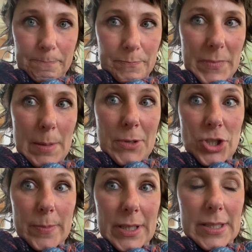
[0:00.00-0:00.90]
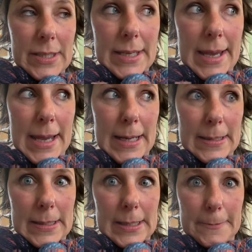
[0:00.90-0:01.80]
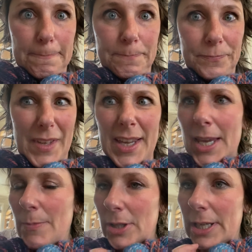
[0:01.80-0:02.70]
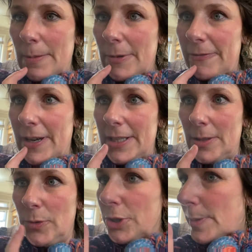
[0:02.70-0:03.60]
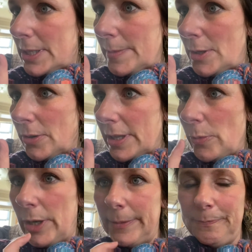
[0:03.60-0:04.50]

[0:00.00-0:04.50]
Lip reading: Their measurements, and I keep looking at my face, which makes me look that way.